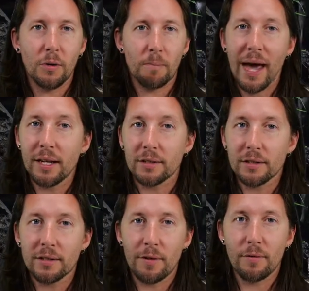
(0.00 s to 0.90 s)

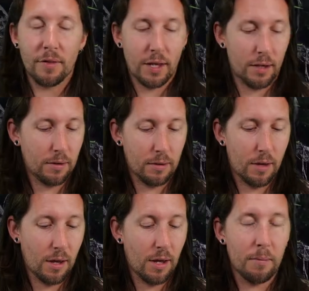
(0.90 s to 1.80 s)
balance, everything
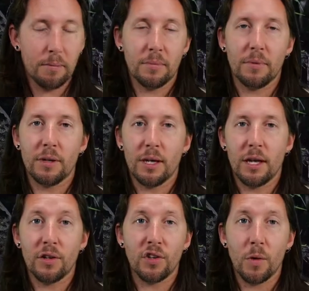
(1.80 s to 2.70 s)

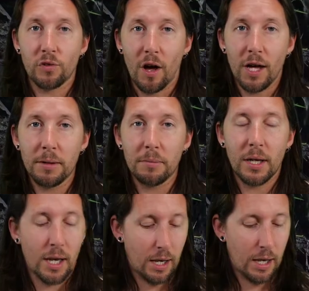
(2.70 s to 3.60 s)
in its own time
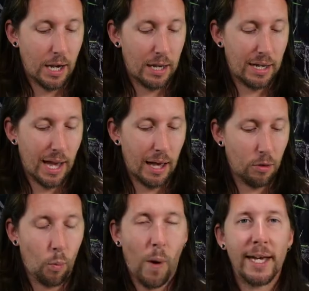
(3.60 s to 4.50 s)
and
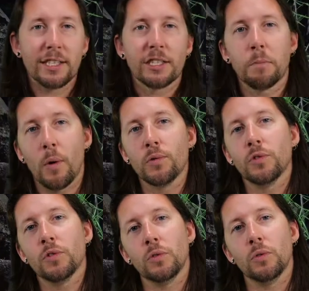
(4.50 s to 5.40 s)
the way it's
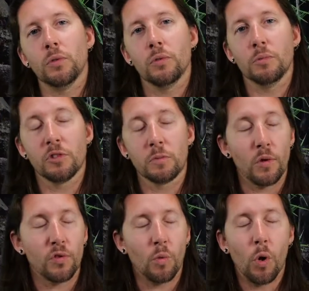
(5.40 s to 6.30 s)
supposed
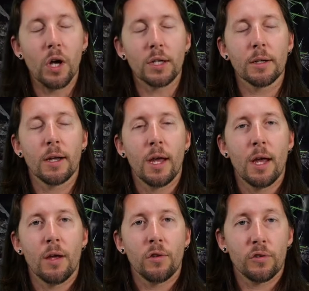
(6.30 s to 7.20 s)
to work.
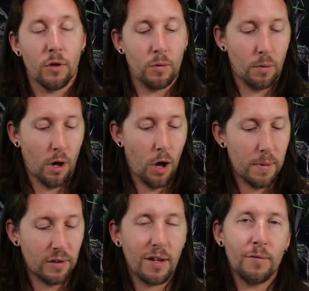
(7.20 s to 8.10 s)
So I hope
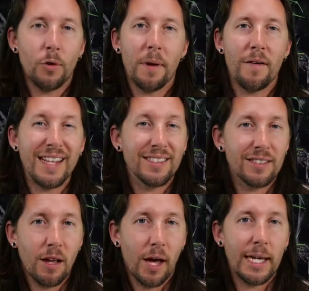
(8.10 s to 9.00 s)
that's given you a bit of
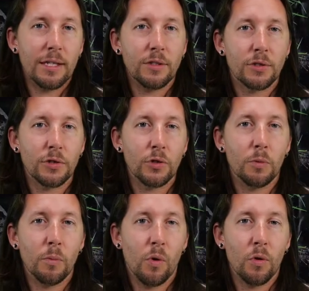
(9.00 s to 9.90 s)
insight into
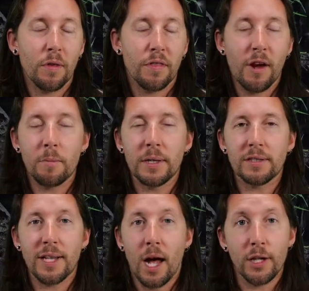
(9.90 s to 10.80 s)
more the
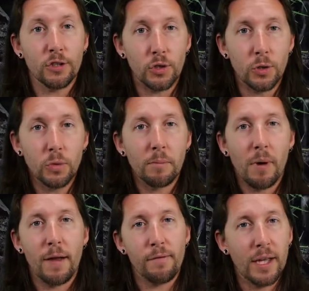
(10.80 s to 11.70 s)
therapies that I do in
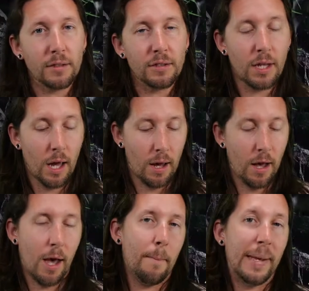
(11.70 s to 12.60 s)
my events,
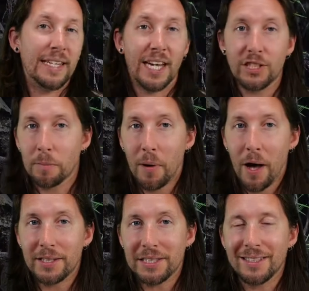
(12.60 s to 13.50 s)
meditation
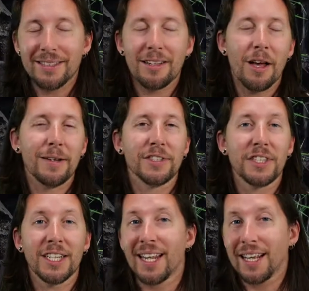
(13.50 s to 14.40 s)
parties,
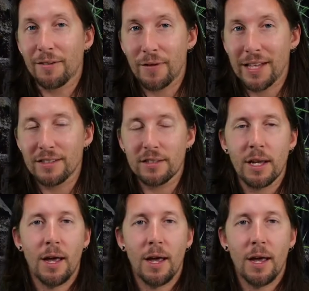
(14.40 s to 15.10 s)
psychedelic events.